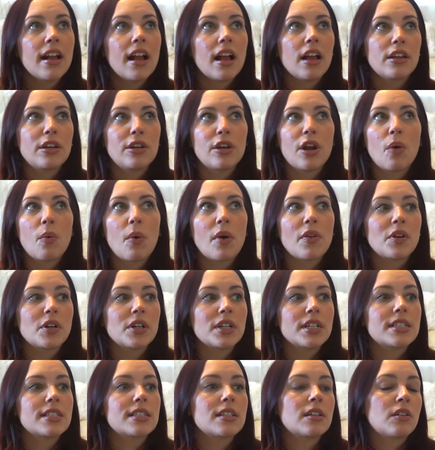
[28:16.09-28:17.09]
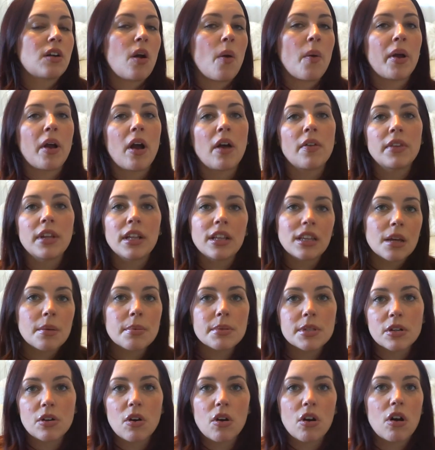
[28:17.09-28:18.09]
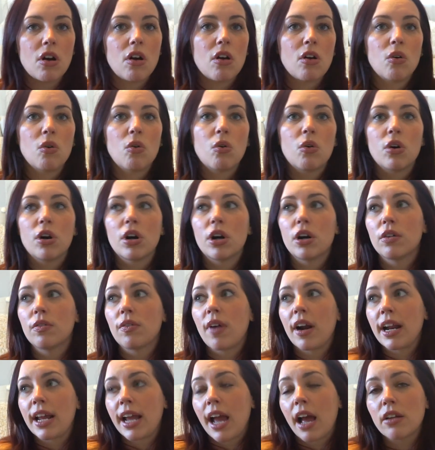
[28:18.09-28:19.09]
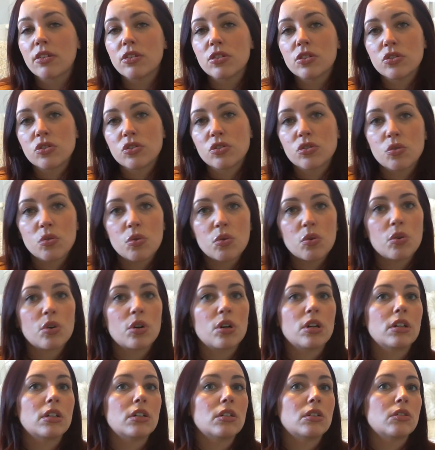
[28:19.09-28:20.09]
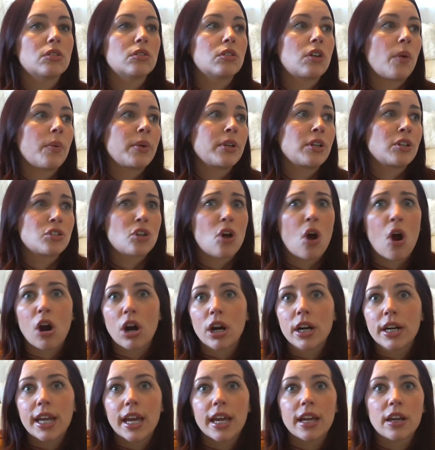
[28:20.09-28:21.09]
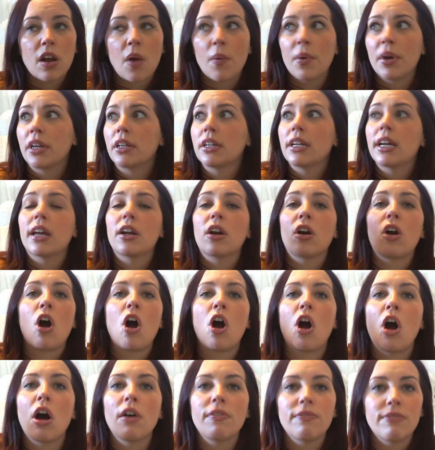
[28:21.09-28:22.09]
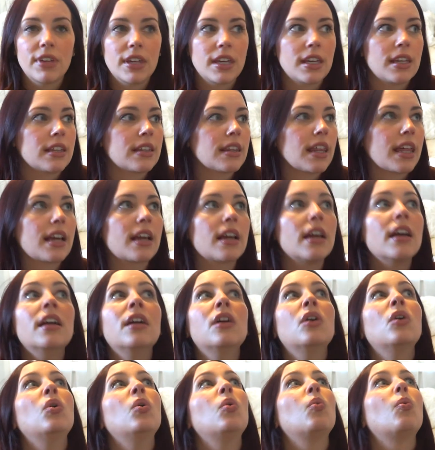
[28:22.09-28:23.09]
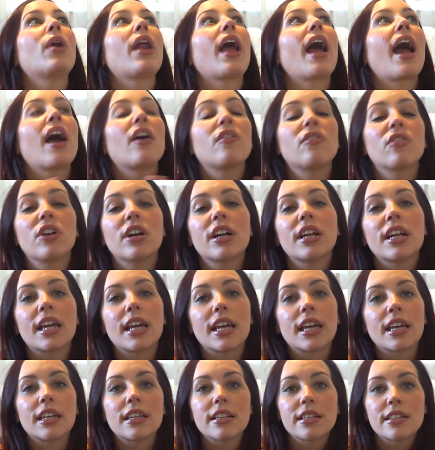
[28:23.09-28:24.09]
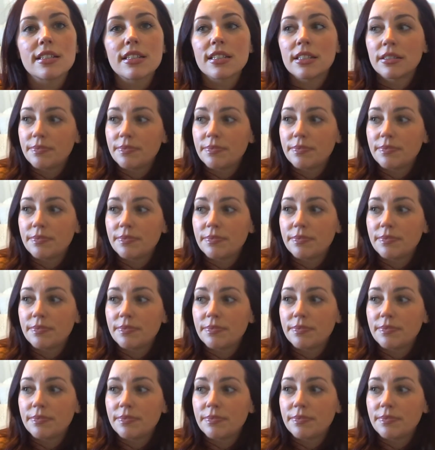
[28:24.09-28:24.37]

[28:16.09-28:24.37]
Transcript: Whether it's going on the elliptical, or running out to the store, or going to Target, going to get a coffee, like whatever it is,